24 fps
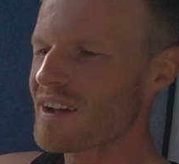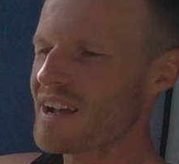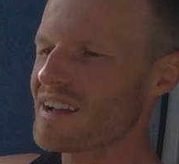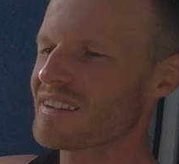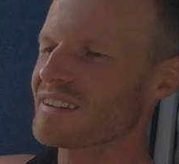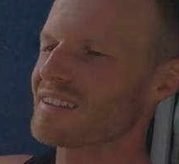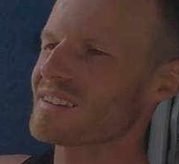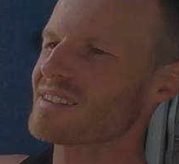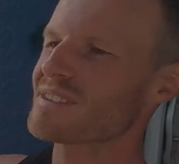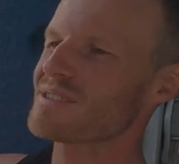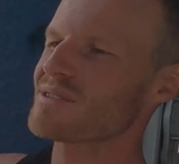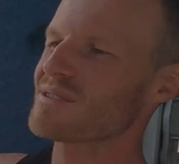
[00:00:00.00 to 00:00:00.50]

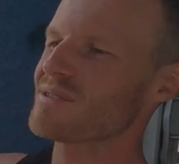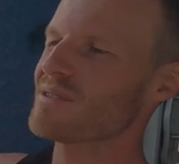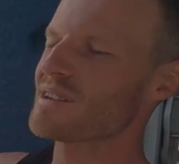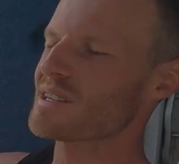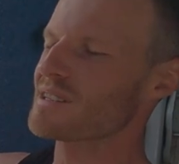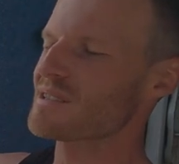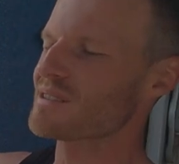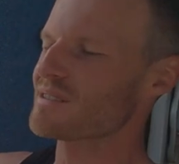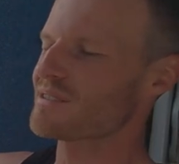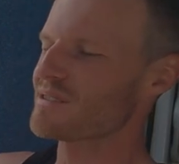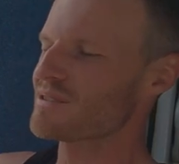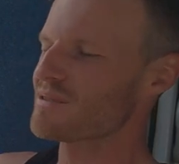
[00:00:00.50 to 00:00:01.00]
aren't they? They're
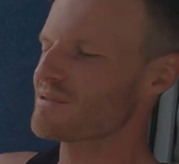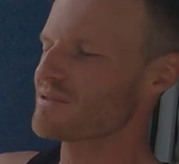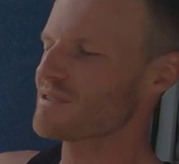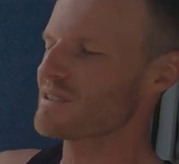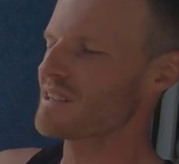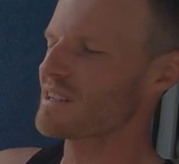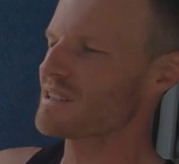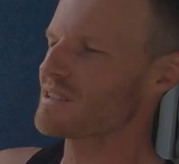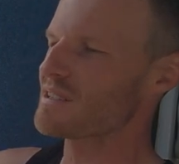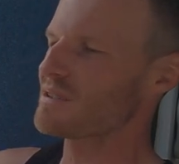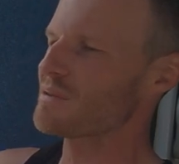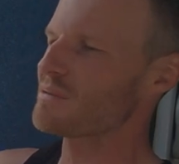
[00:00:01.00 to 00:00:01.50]
such
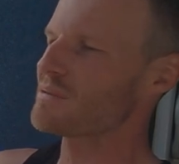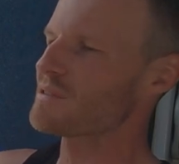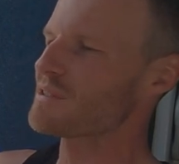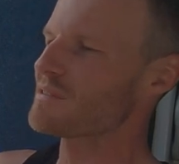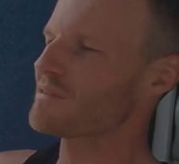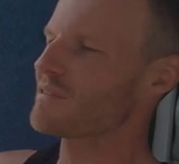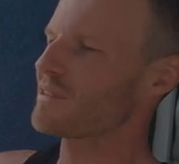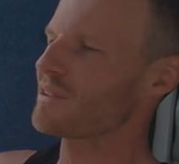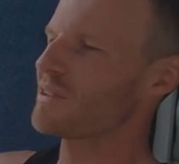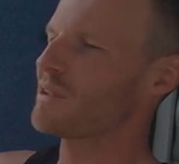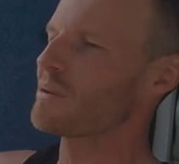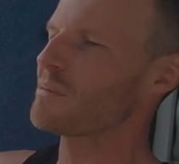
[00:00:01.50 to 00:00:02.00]
an
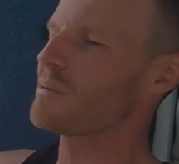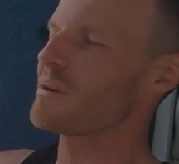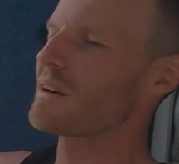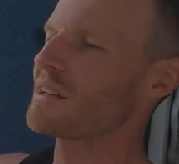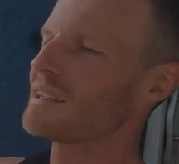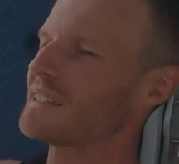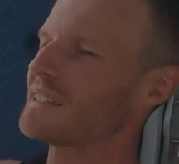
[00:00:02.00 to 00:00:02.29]
exclusive club.